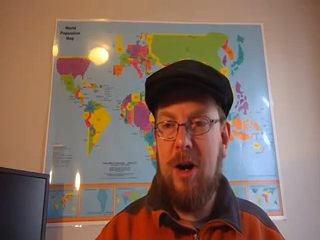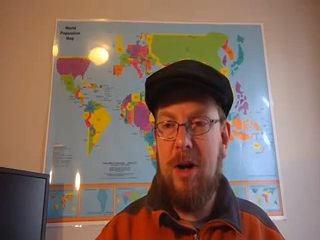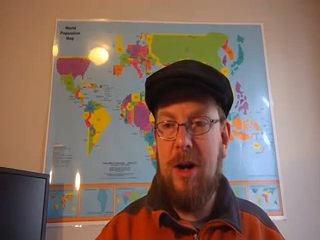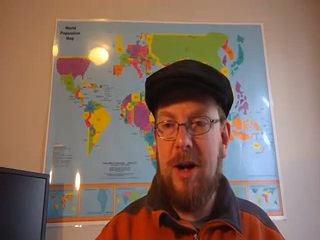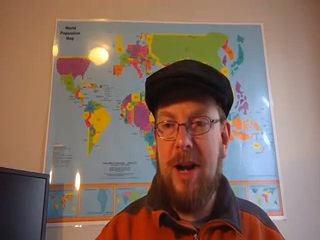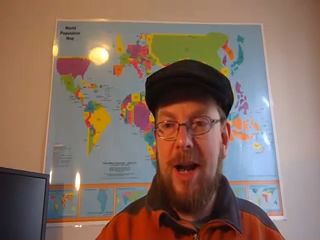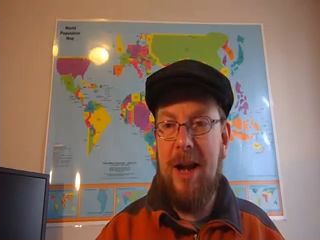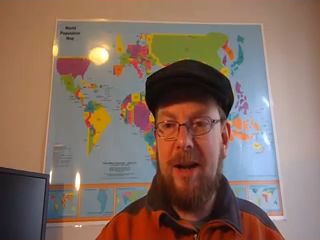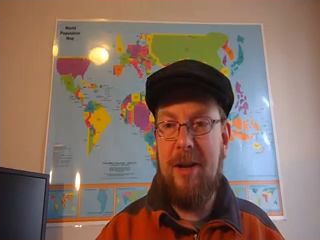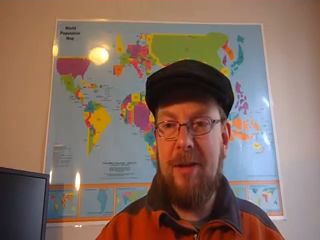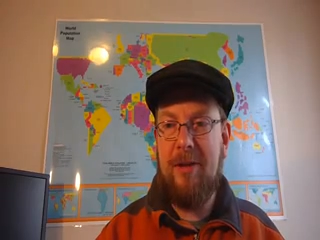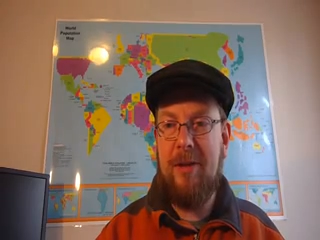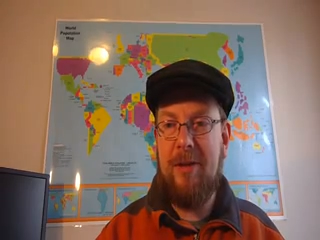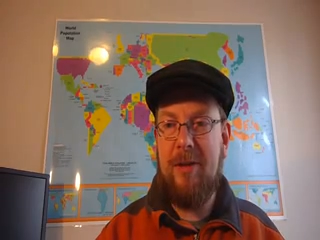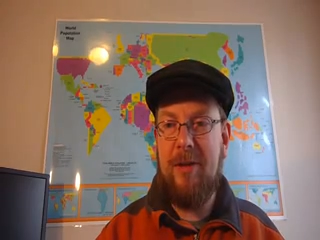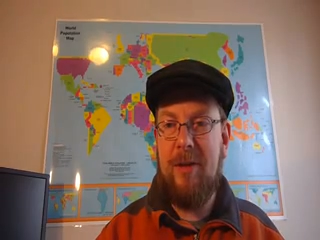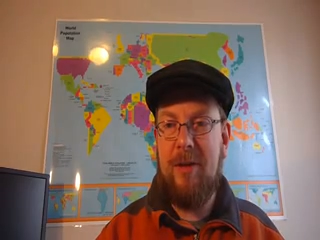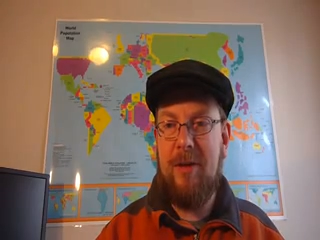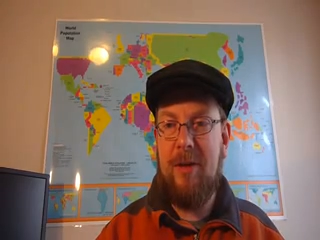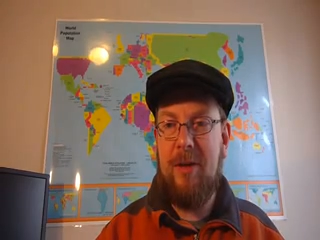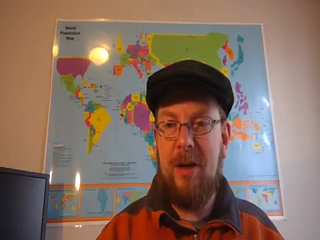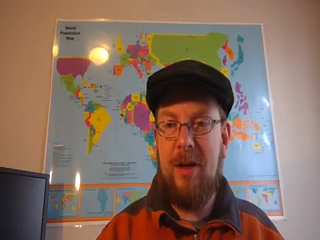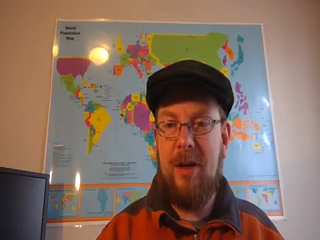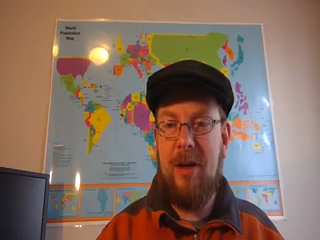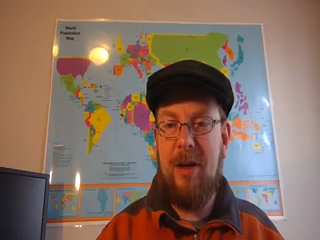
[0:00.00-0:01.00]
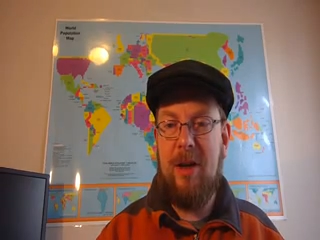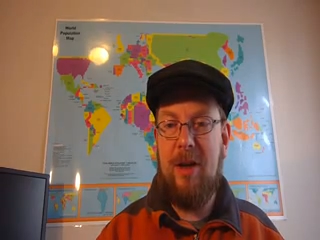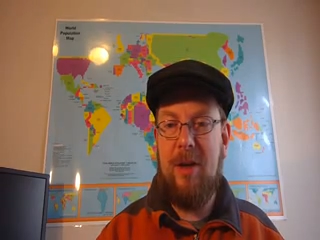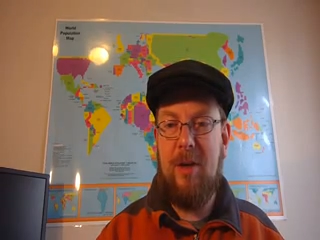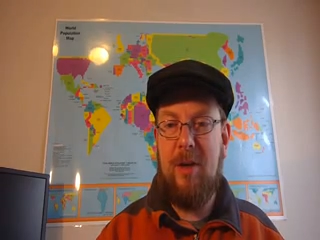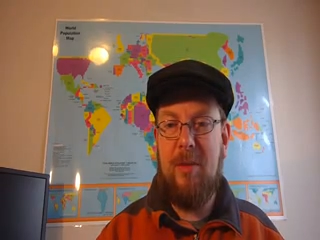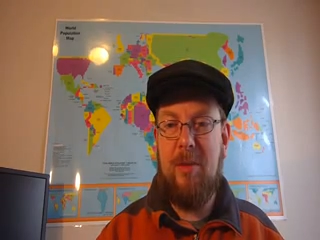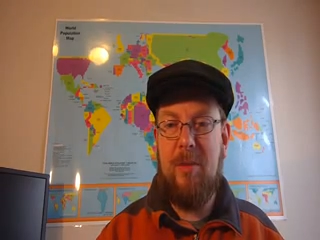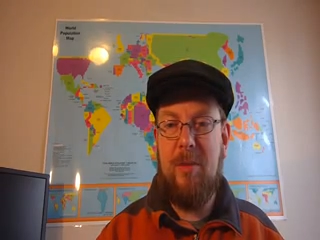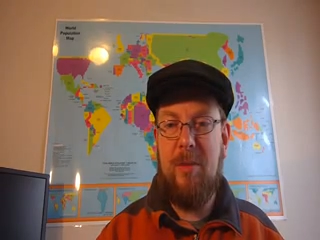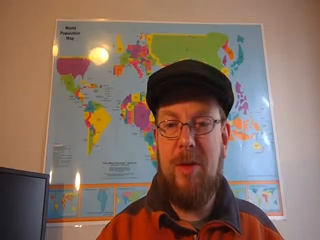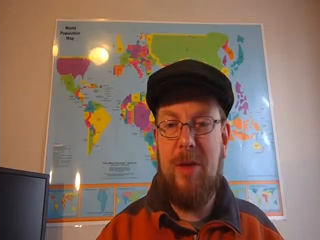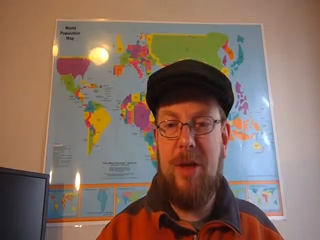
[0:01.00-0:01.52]
next
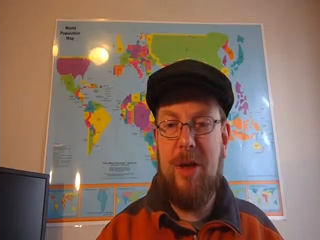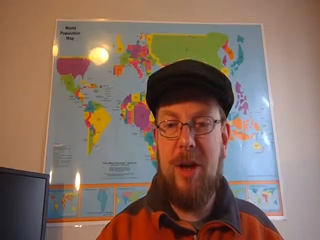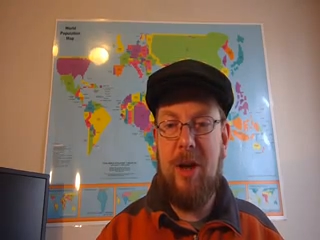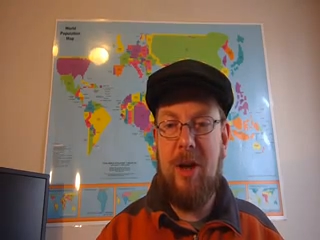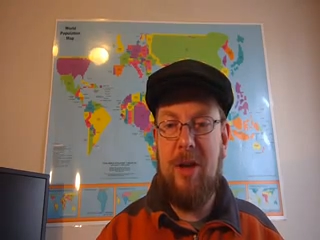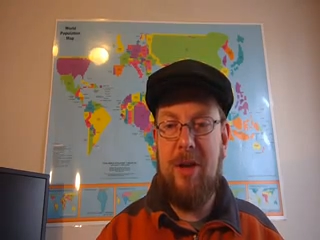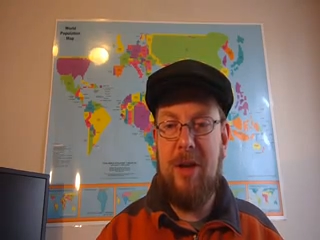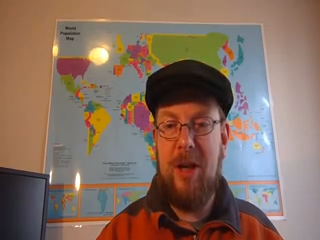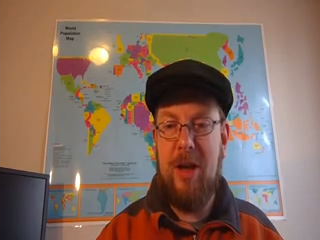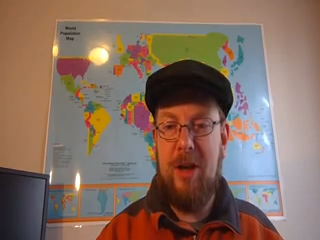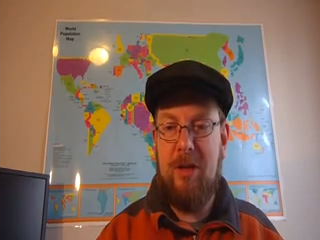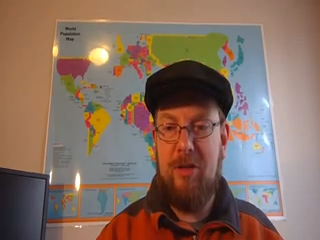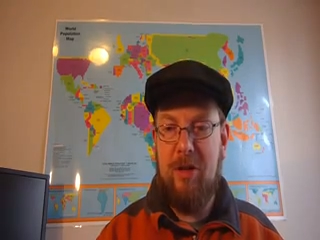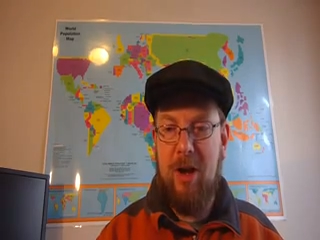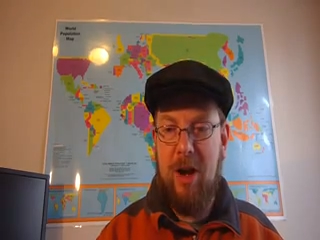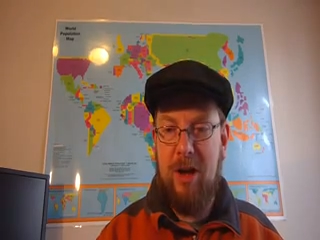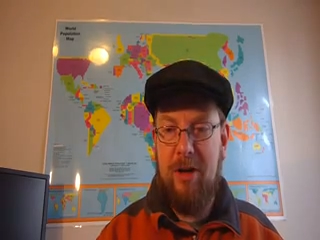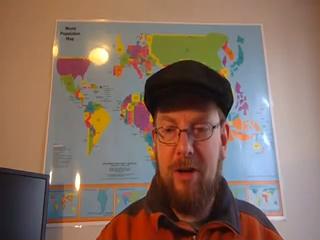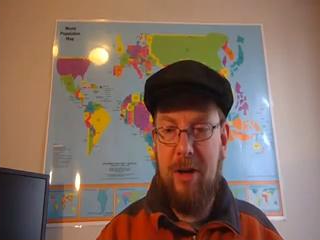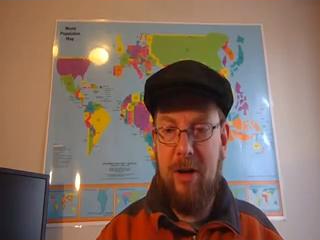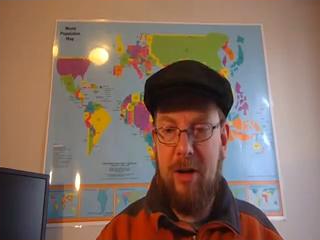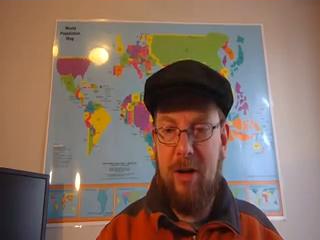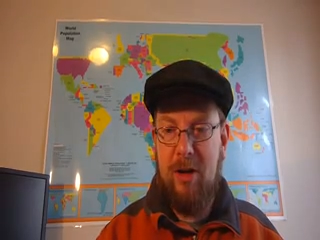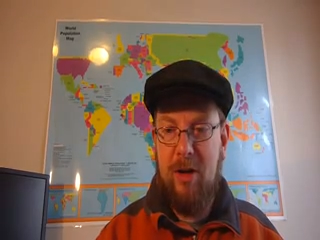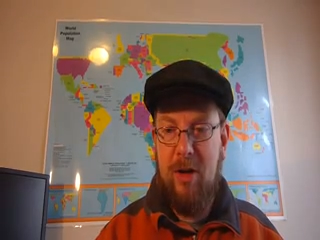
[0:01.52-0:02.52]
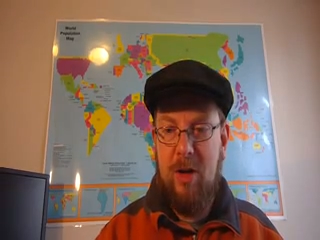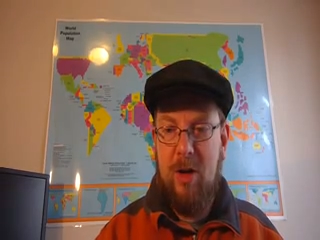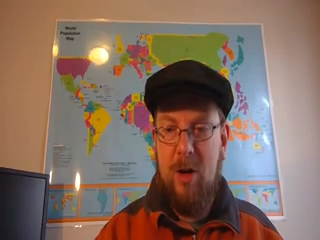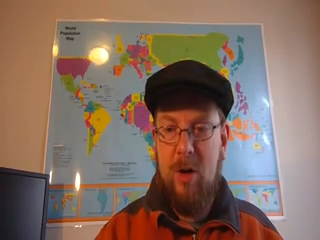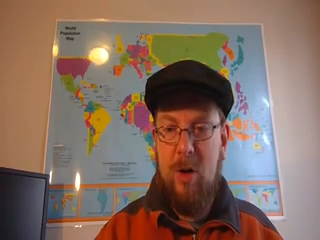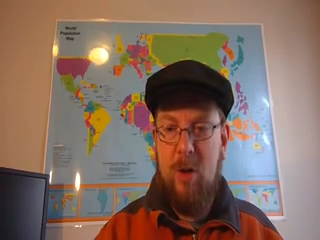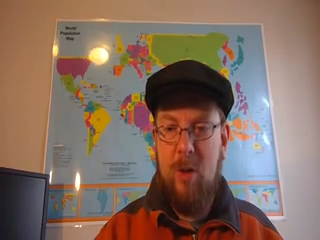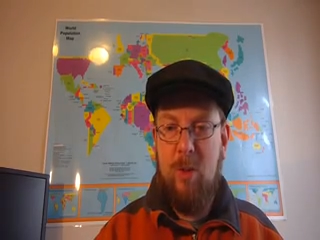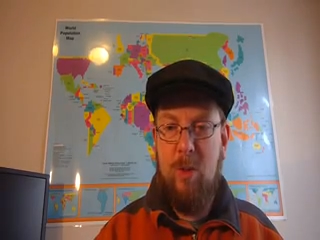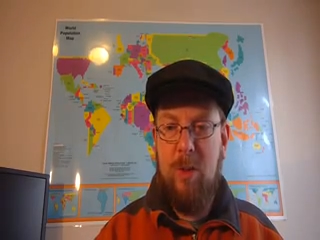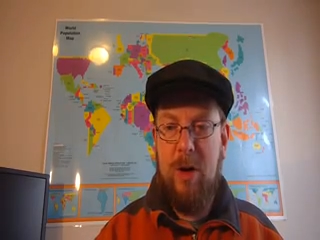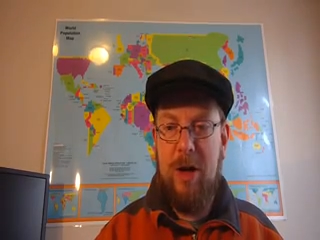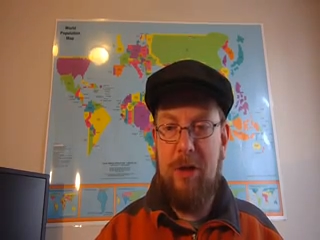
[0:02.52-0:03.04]
thing on the agenda,
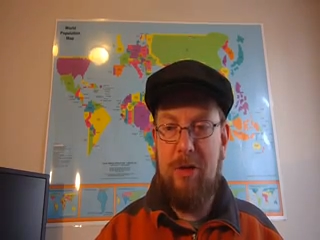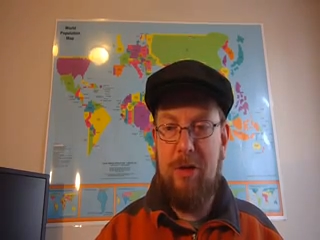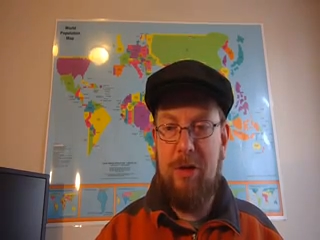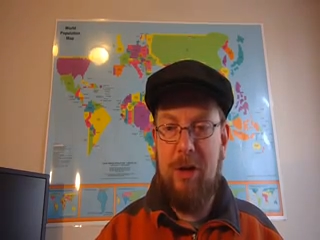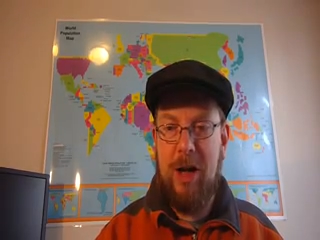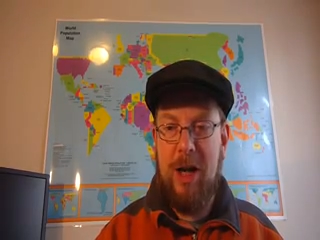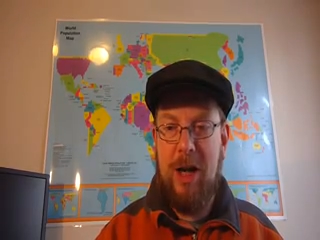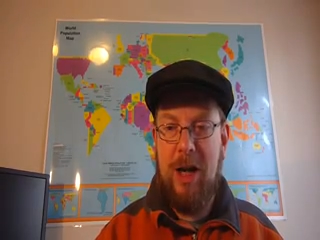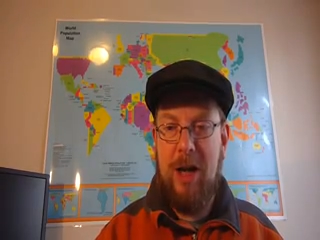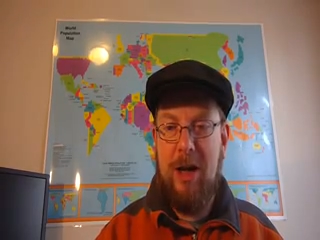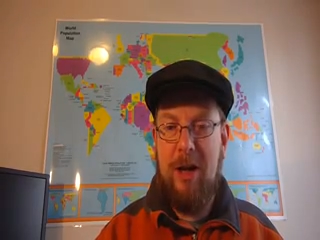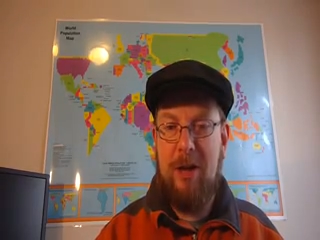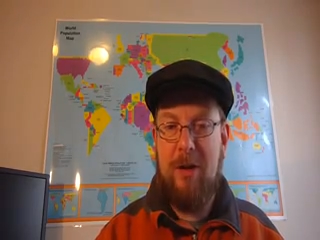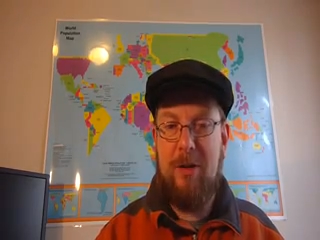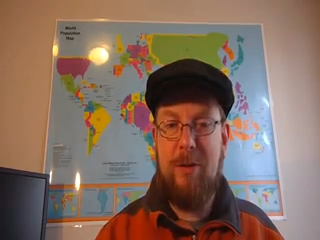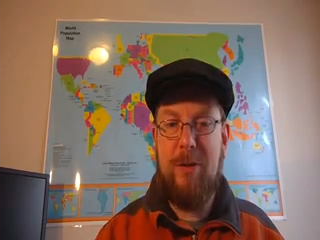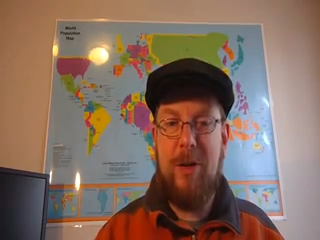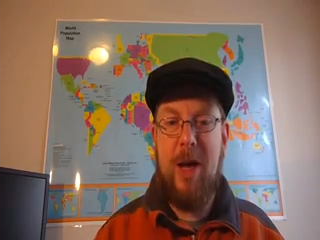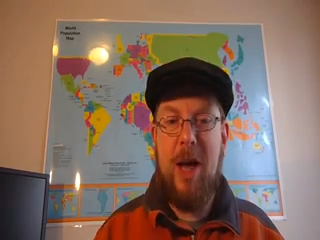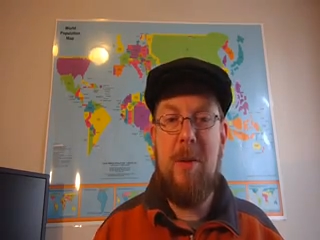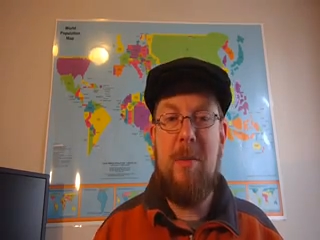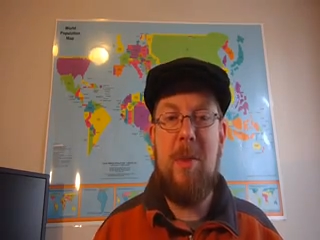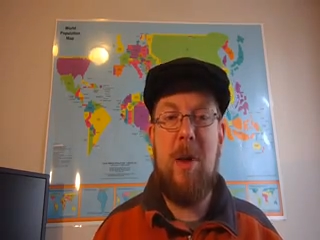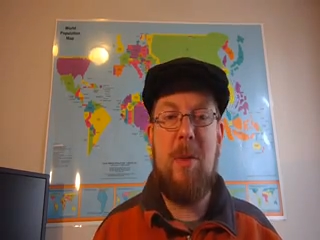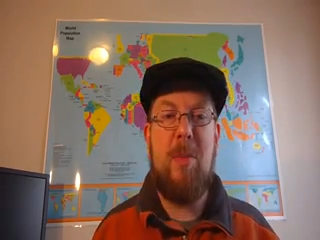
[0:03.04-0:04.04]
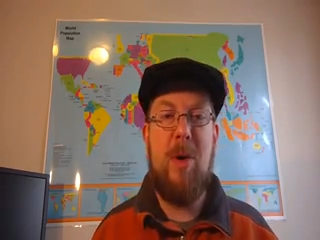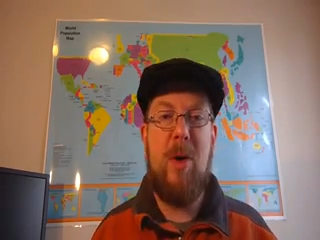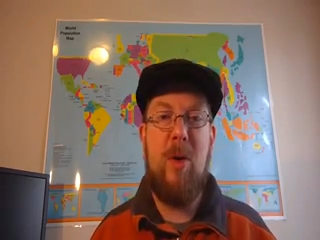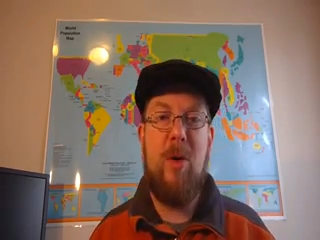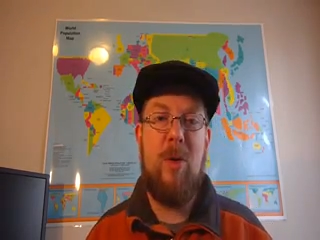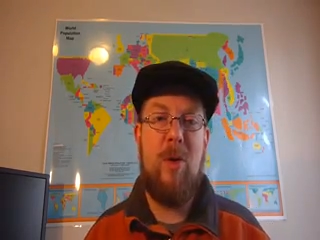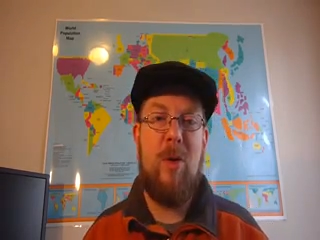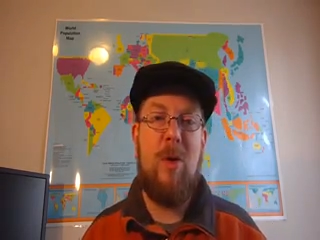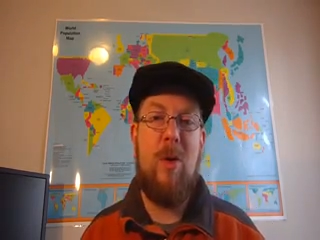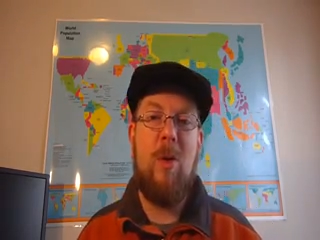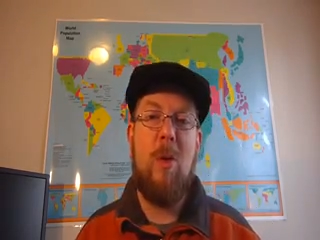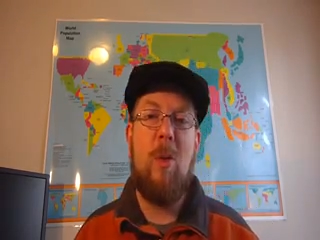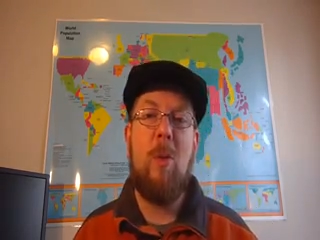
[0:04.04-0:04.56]
which is Vladimir
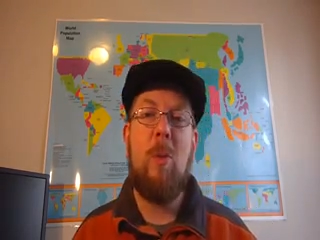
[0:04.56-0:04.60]
Putin.